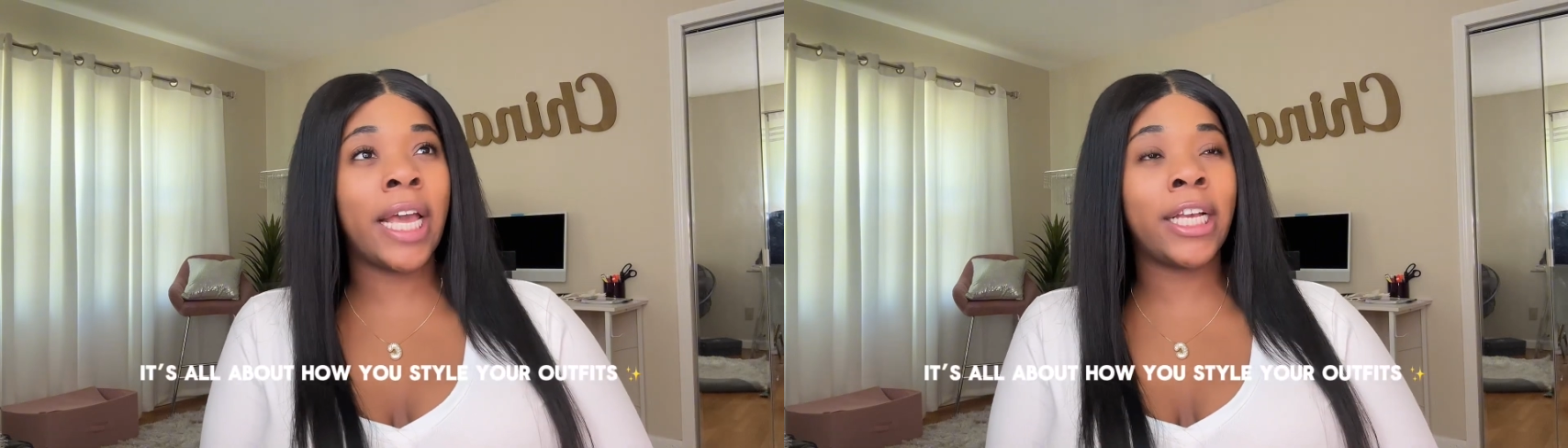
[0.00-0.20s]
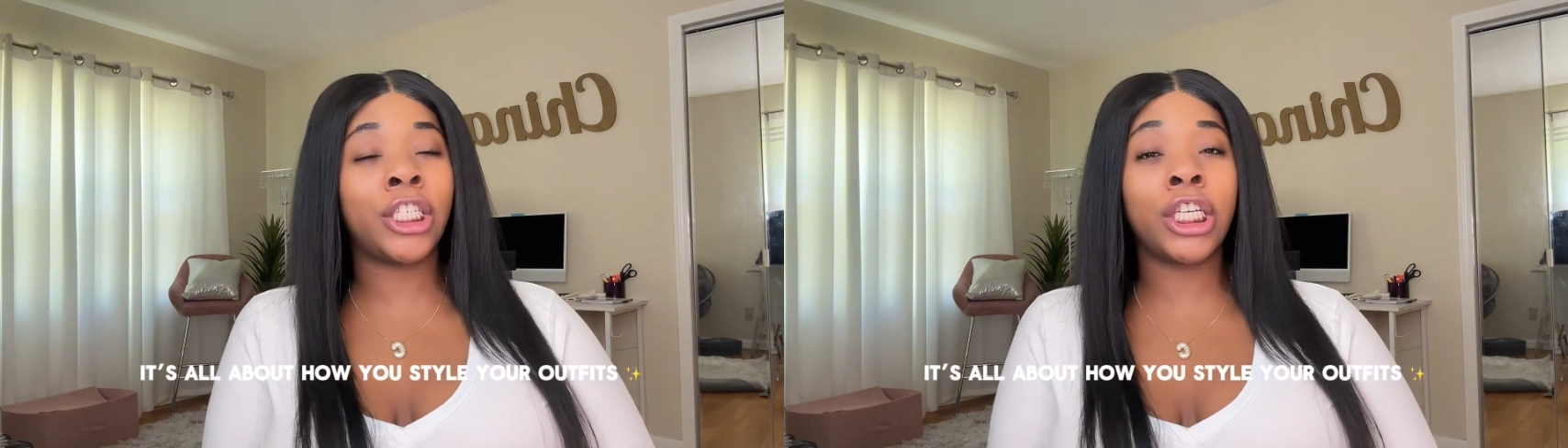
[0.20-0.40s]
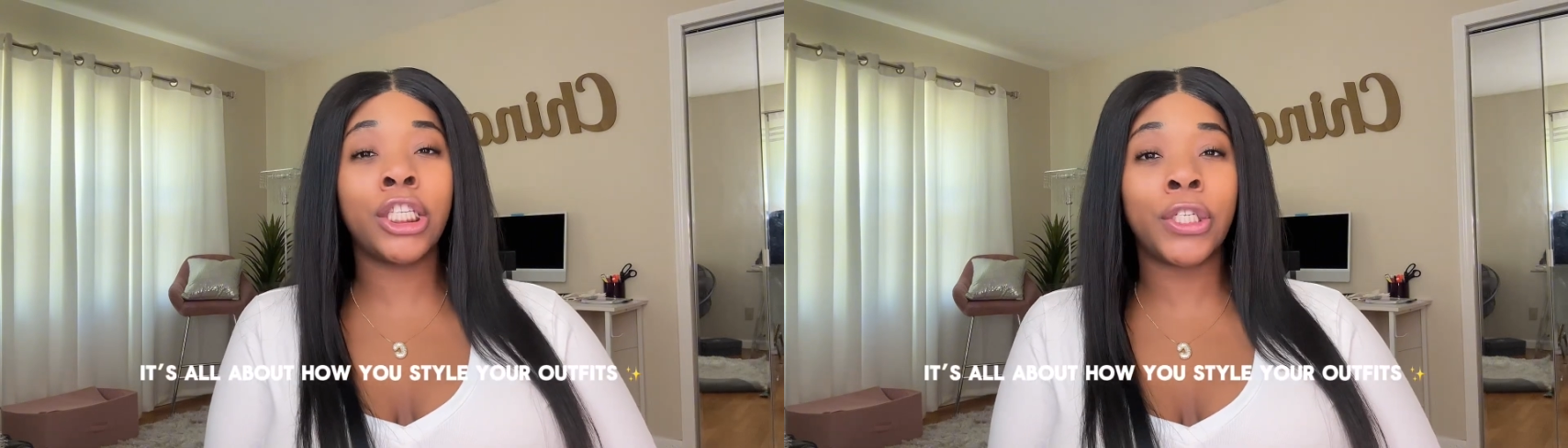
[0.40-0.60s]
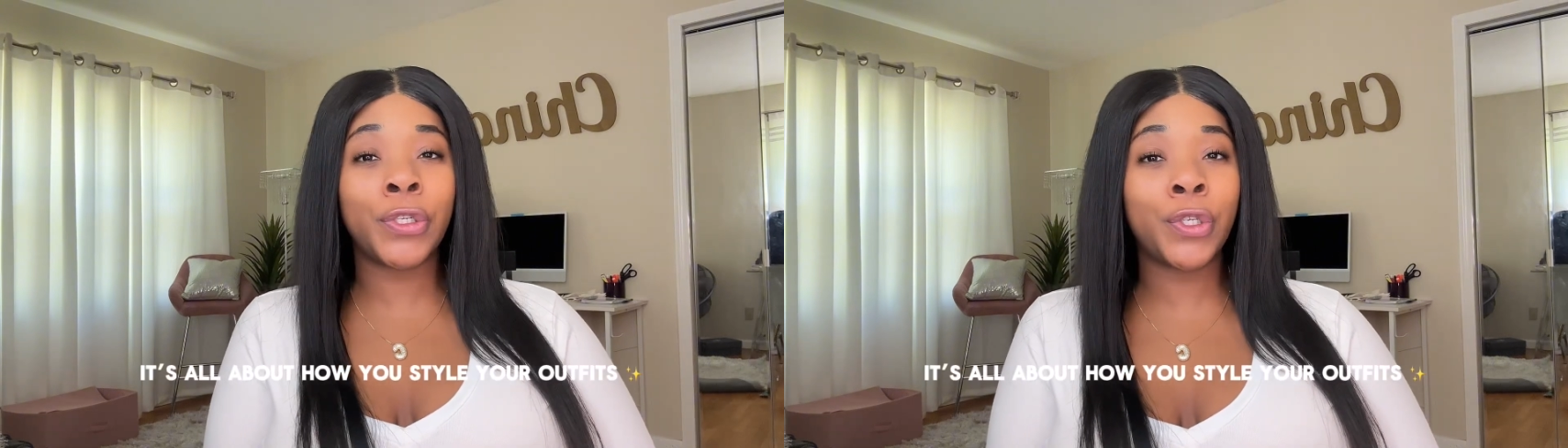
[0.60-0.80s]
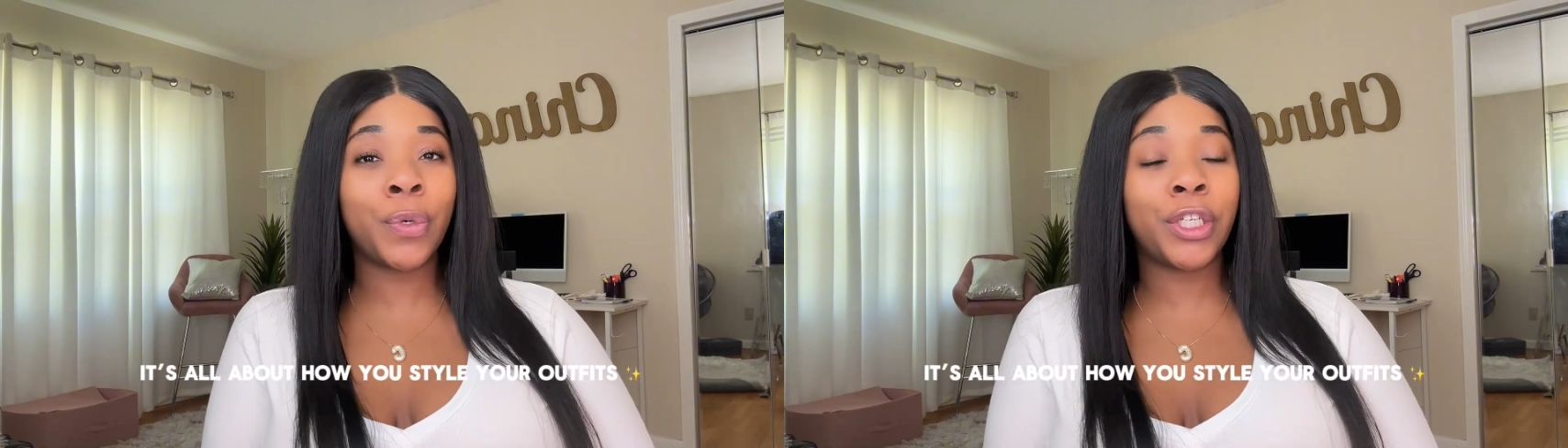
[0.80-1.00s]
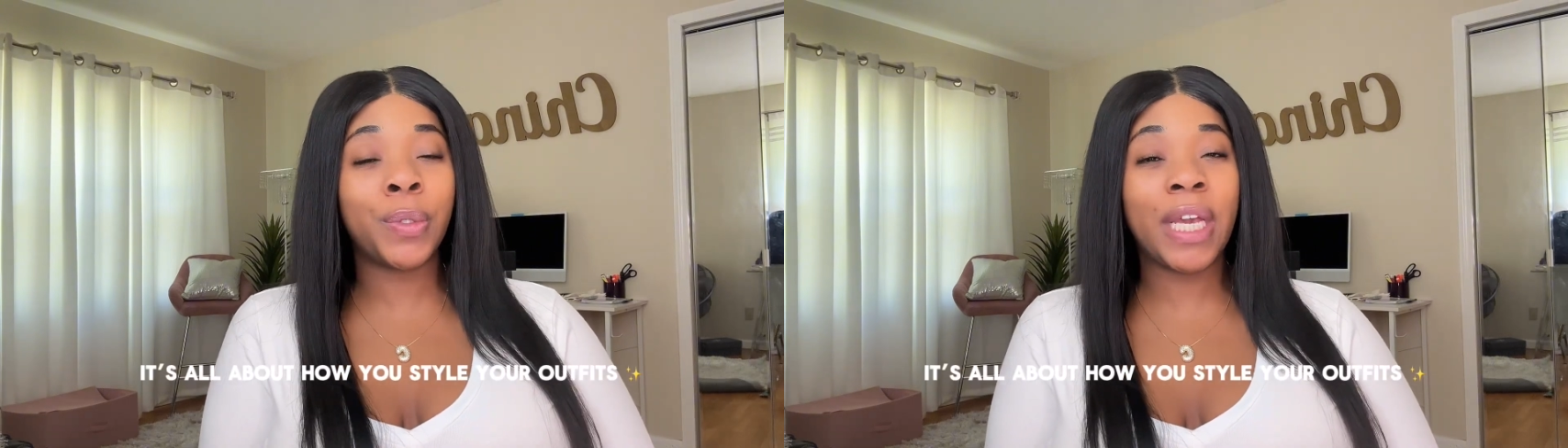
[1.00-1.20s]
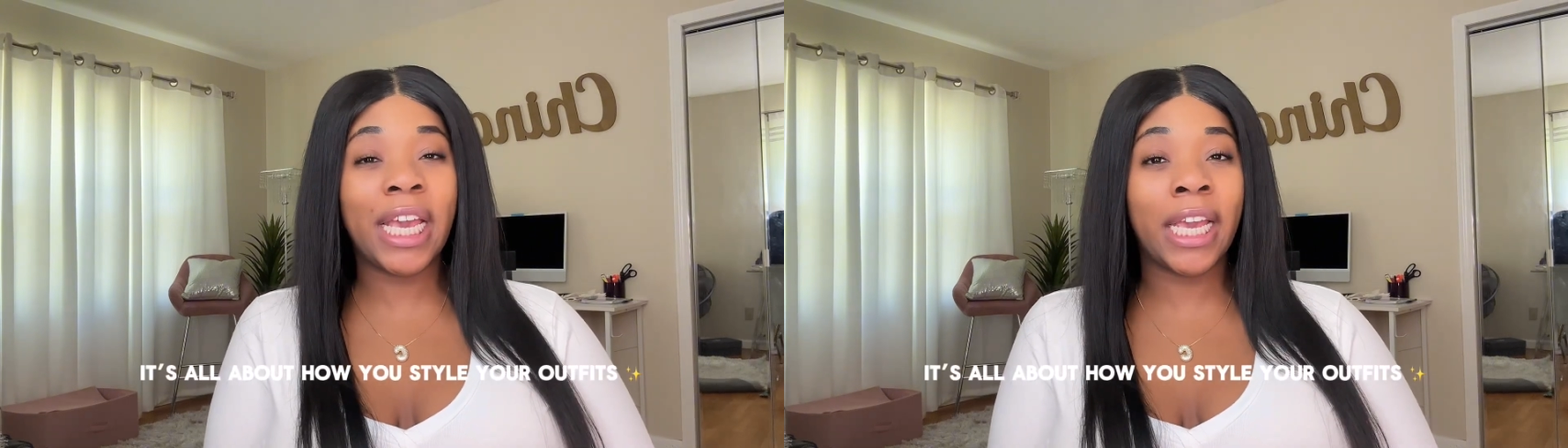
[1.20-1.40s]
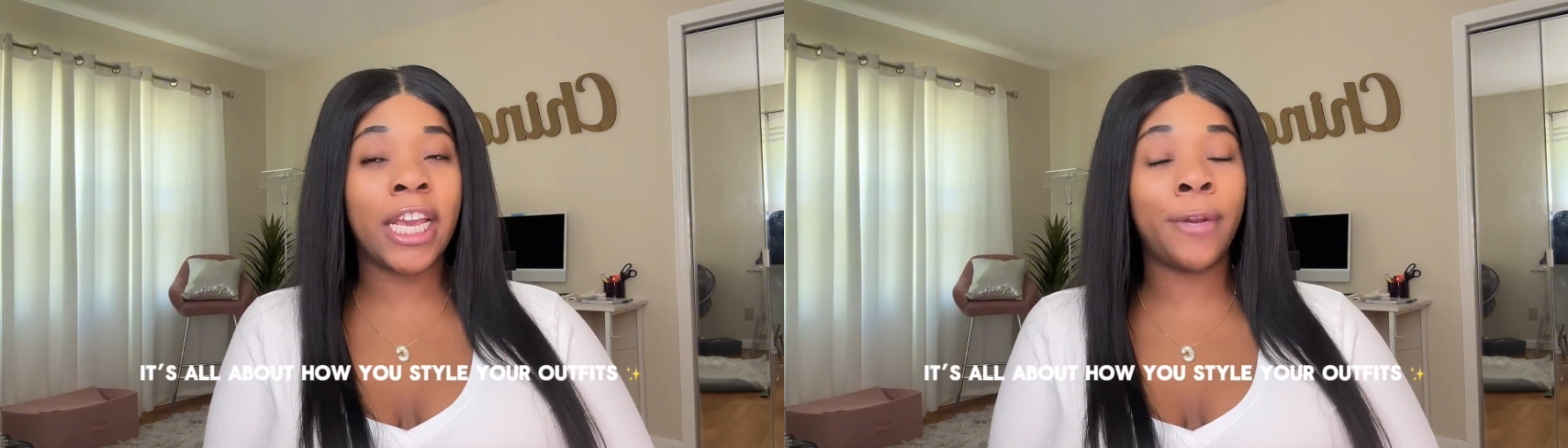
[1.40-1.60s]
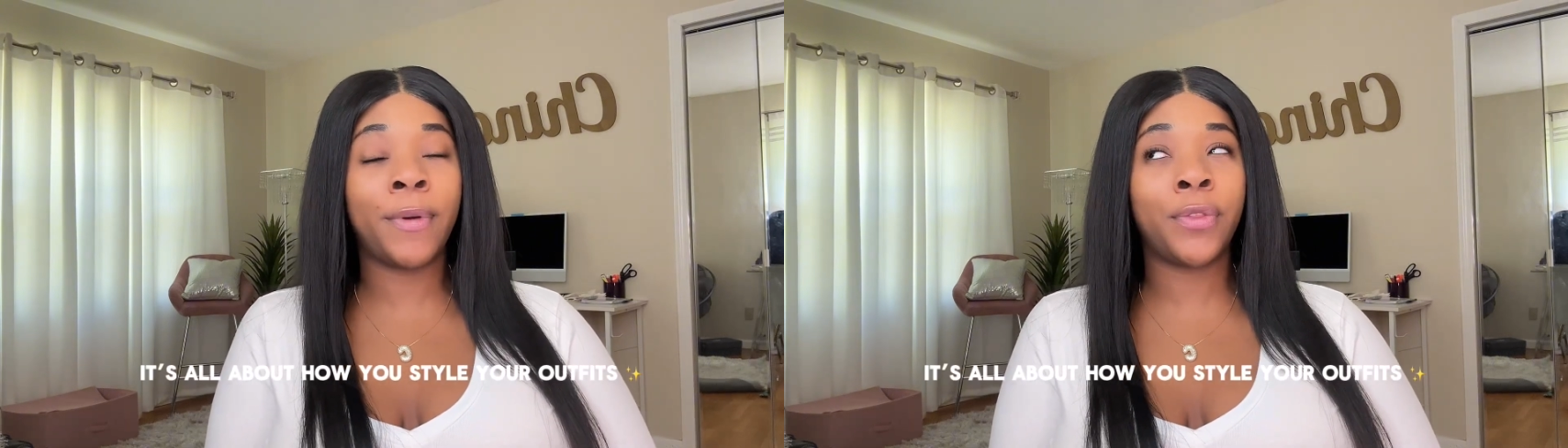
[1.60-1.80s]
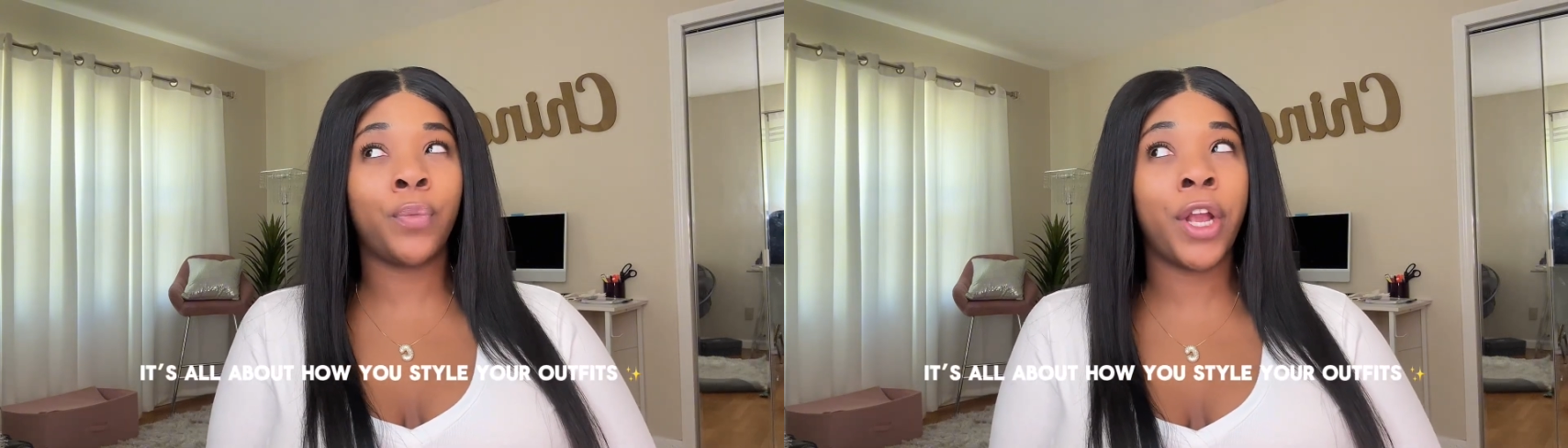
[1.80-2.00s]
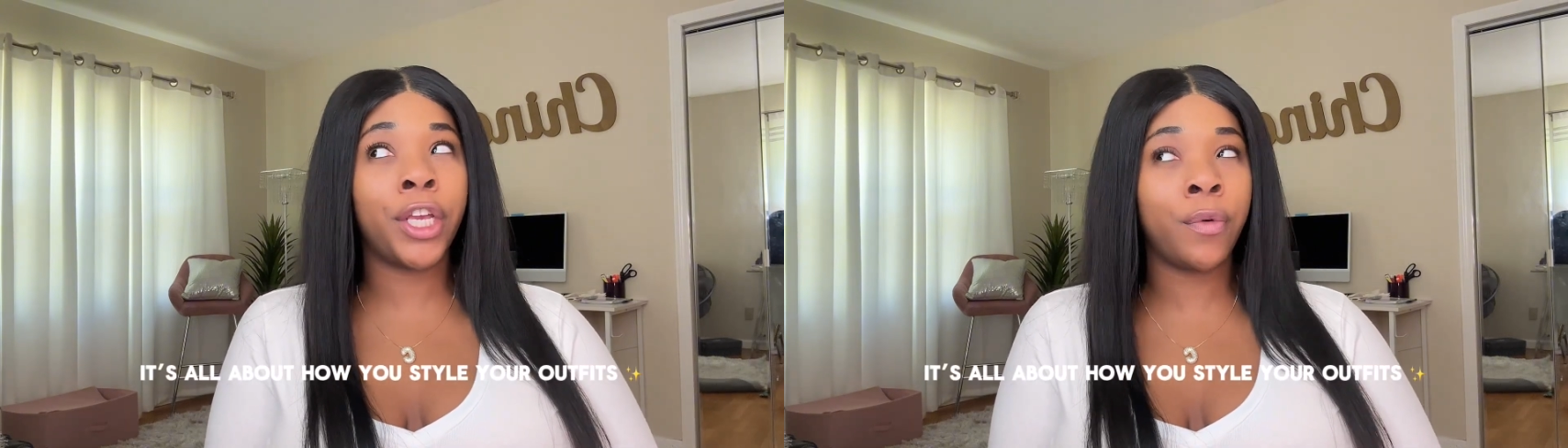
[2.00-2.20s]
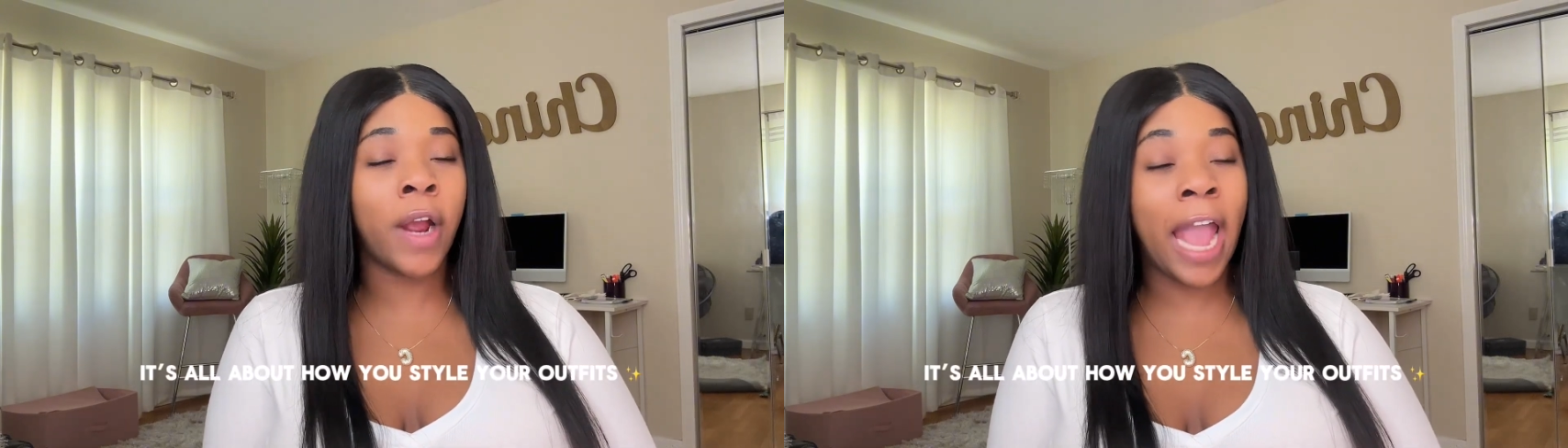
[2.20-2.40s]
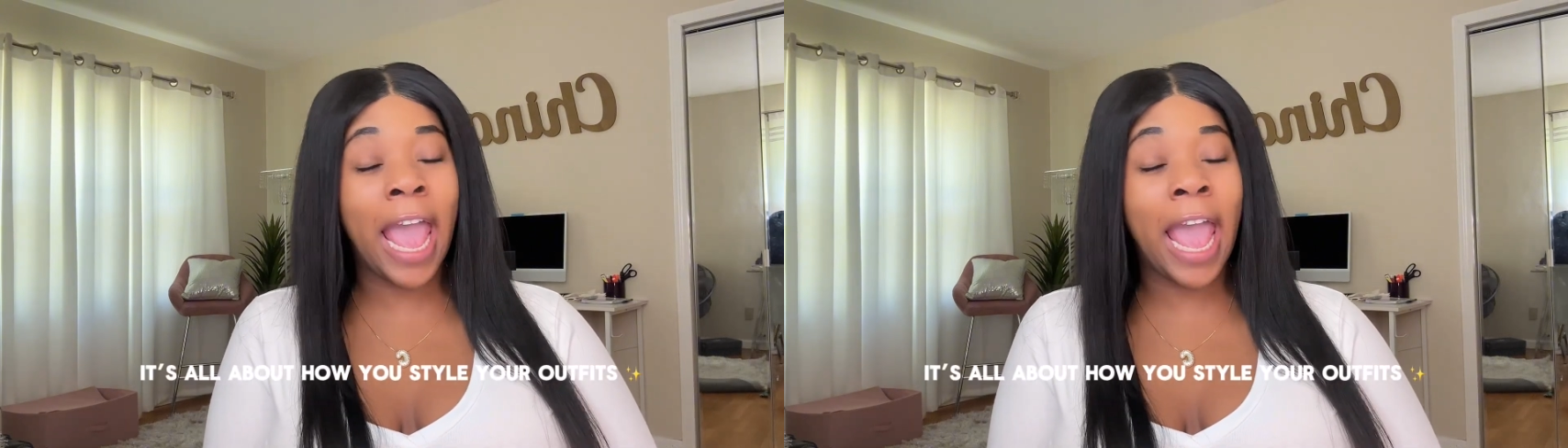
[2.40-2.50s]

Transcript: Like, just do what you can with where you are